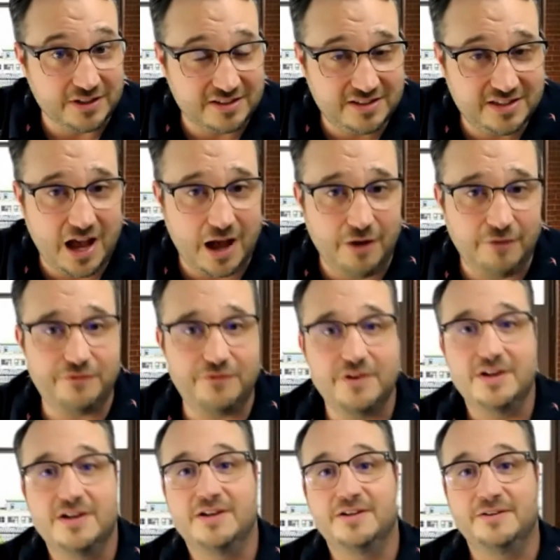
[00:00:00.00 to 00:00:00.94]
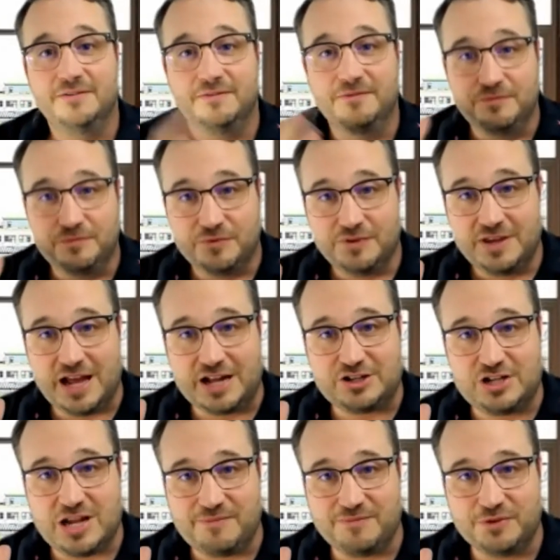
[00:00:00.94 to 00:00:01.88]
itself
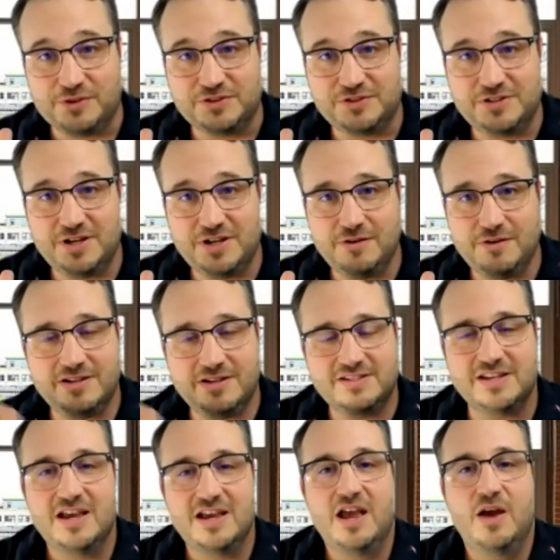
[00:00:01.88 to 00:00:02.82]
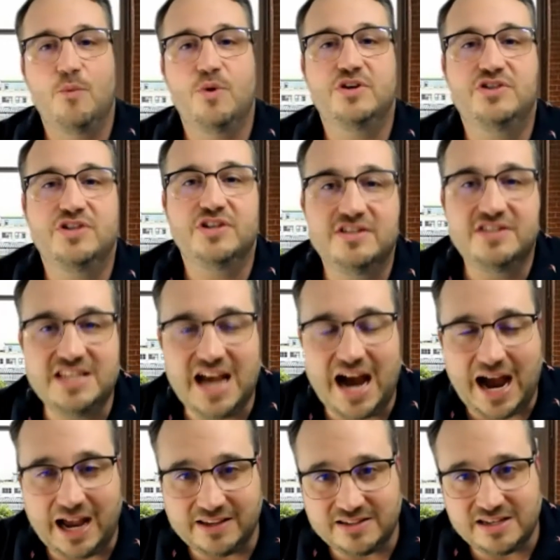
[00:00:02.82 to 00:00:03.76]
catch name for the series, which is the
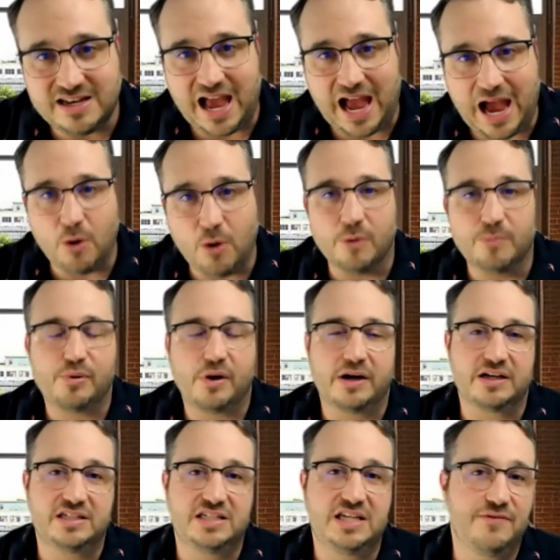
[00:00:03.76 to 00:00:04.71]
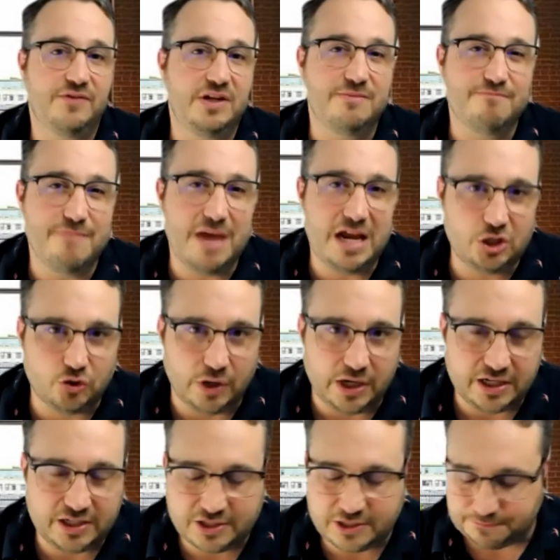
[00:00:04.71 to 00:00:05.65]
Eisenhower Productivity
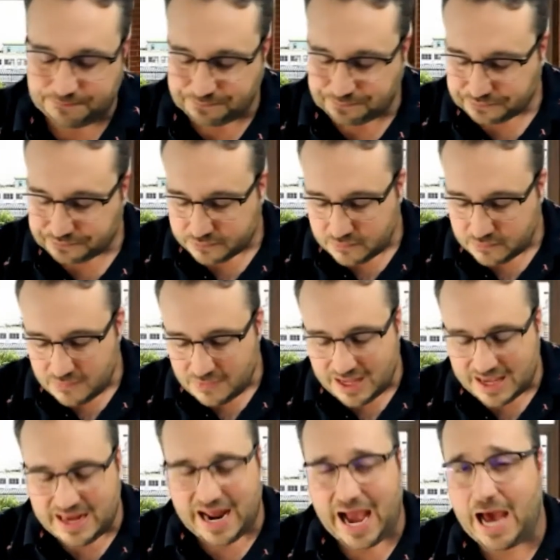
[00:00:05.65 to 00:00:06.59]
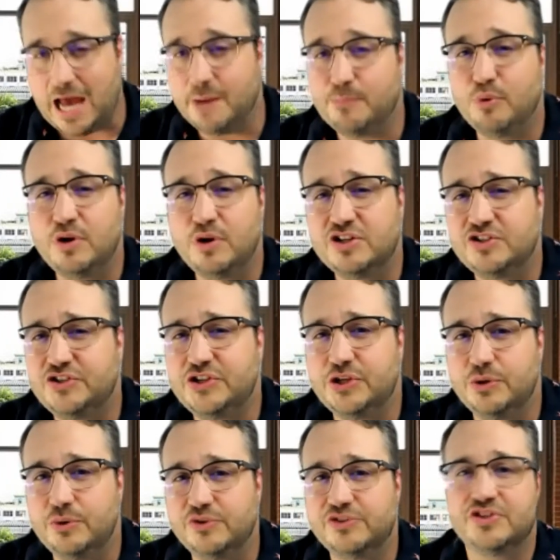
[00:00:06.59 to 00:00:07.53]
Matrix and how to put it to
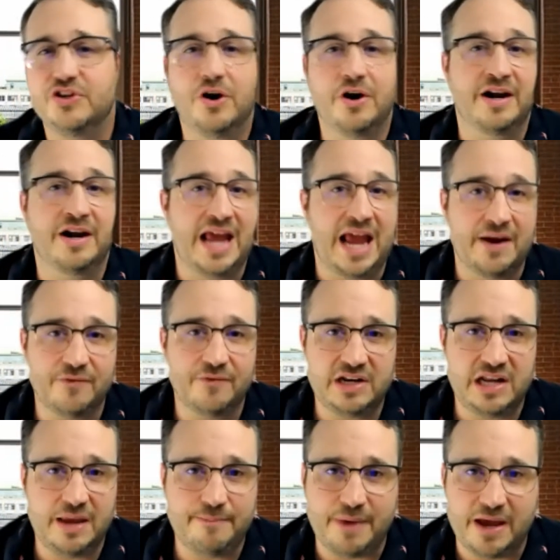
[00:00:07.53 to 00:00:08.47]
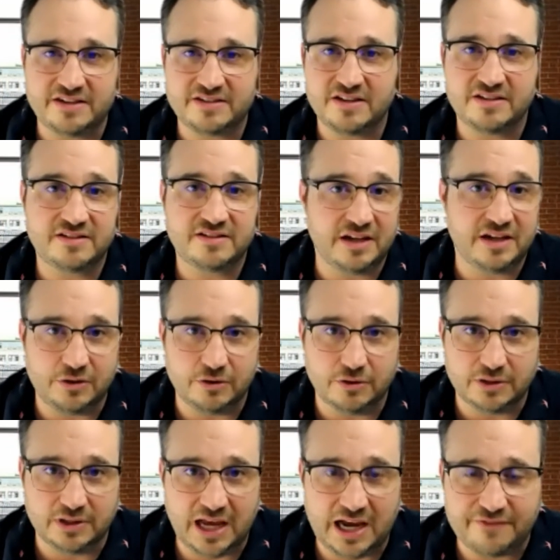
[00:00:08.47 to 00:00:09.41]
use on an everyday basis in
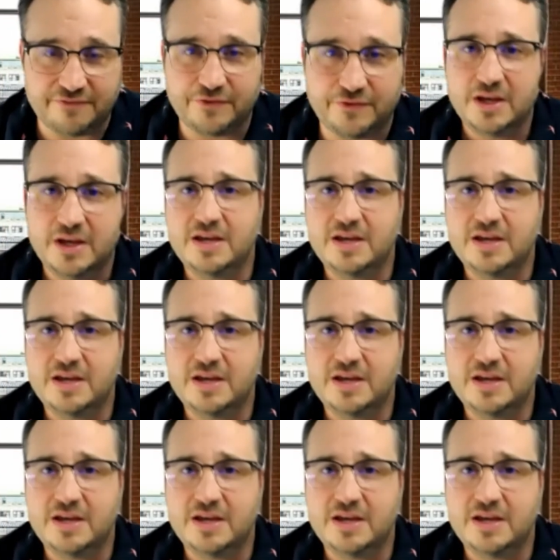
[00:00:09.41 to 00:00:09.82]
your life.